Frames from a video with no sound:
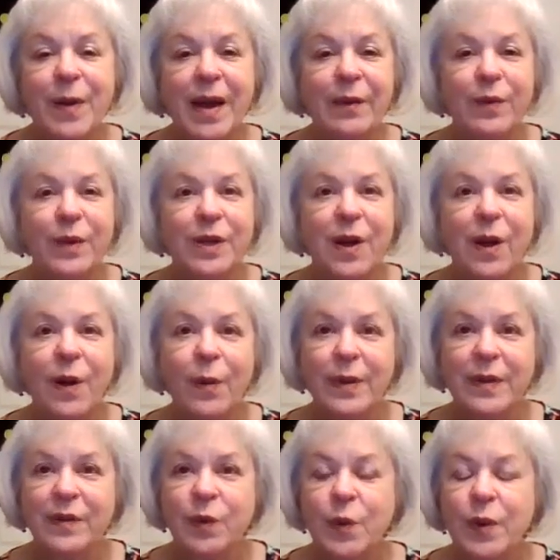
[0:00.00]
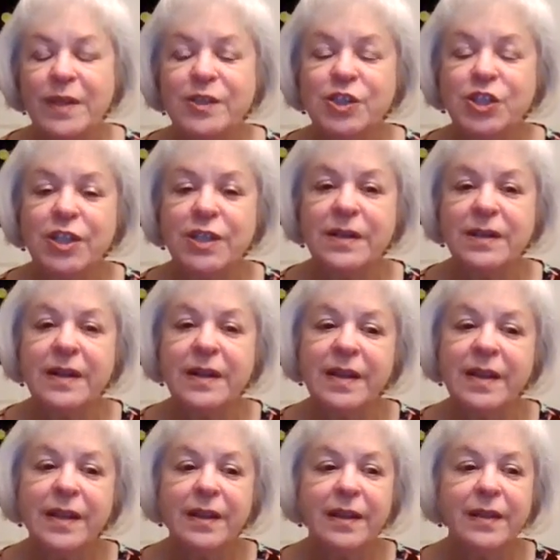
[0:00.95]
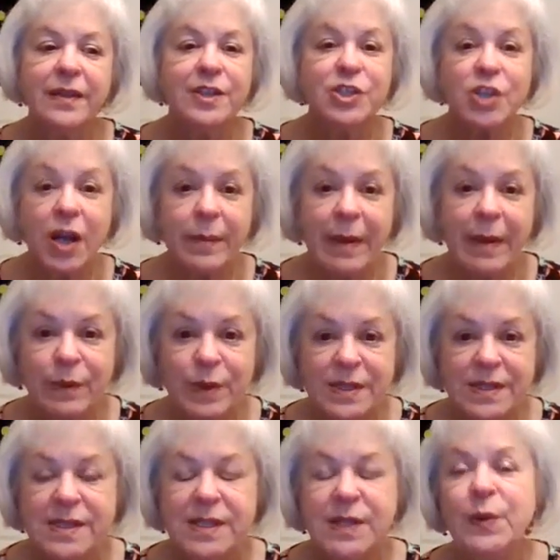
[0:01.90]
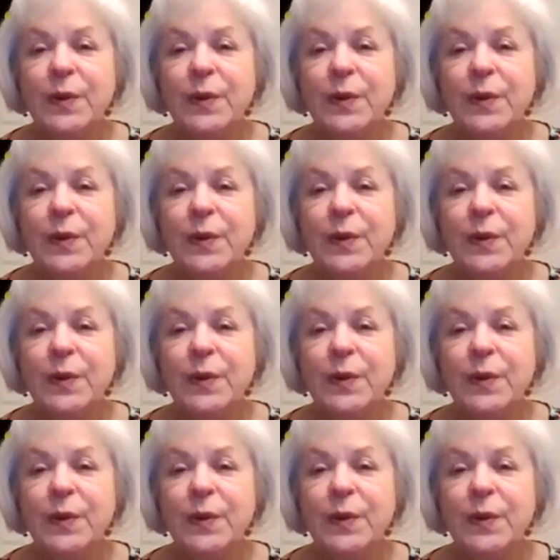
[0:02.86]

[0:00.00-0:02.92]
I would always question the job I was